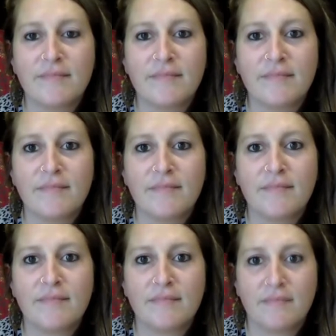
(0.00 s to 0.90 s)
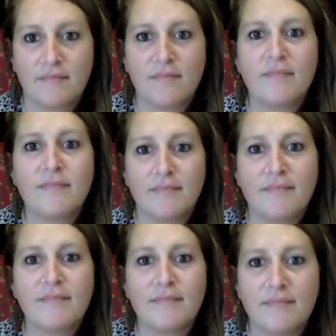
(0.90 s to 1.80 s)

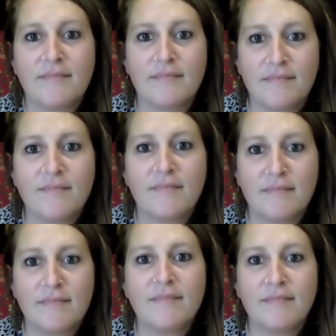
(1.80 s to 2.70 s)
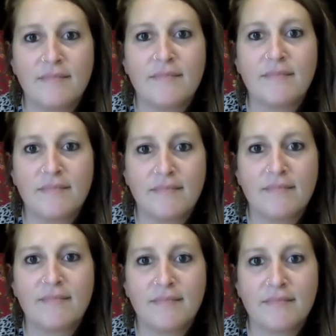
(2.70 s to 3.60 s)

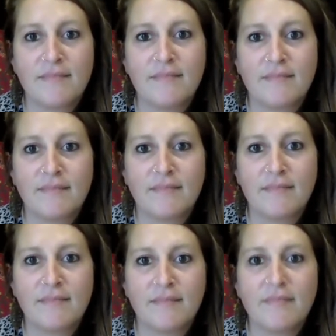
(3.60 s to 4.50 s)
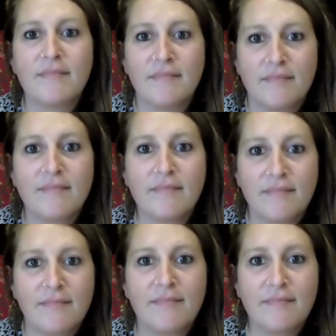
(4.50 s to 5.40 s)

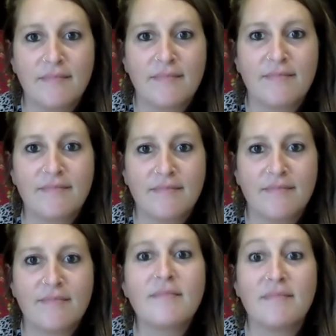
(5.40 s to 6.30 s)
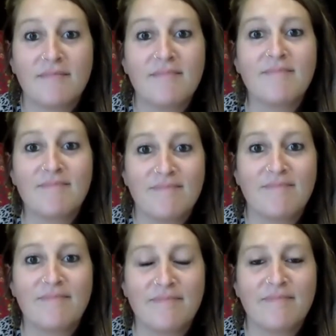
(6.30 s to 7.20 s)

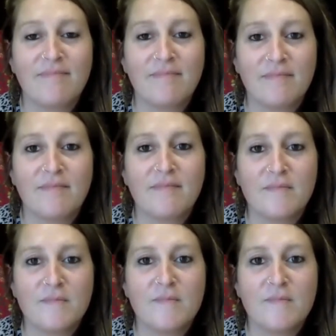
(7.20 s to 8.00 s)
(not speaking)